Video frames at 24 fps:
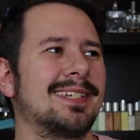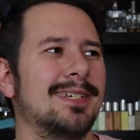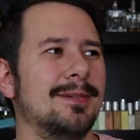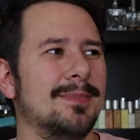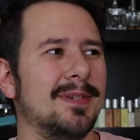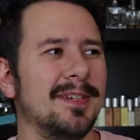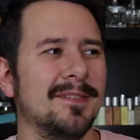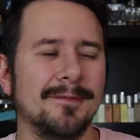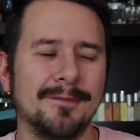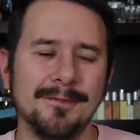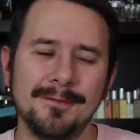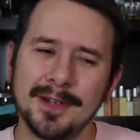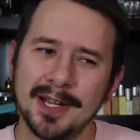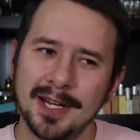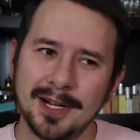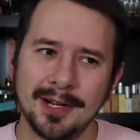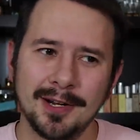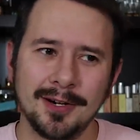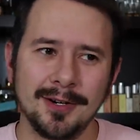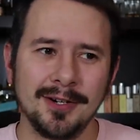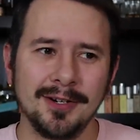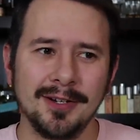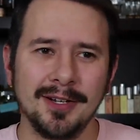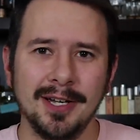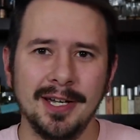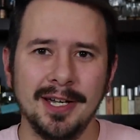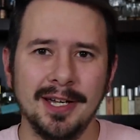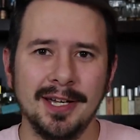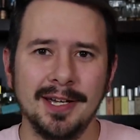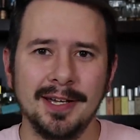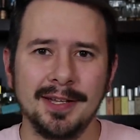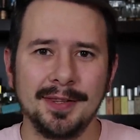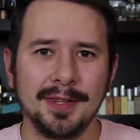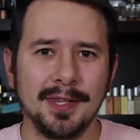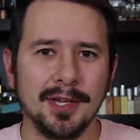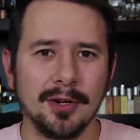to be fair,
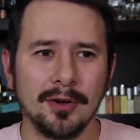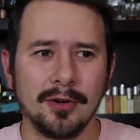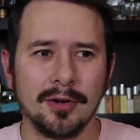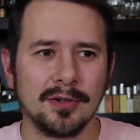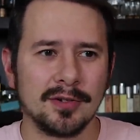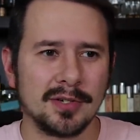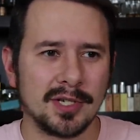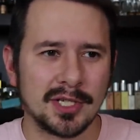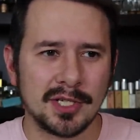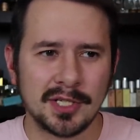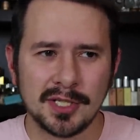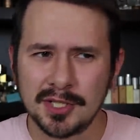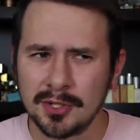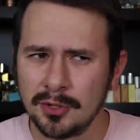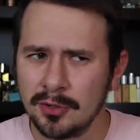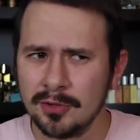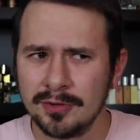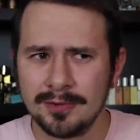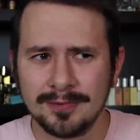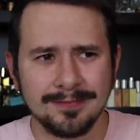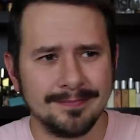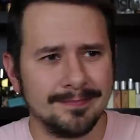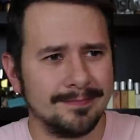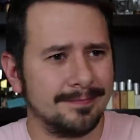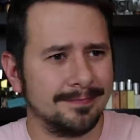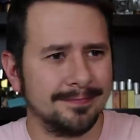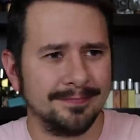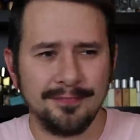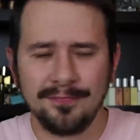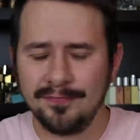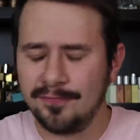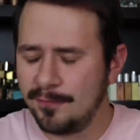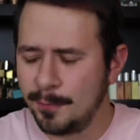there are certain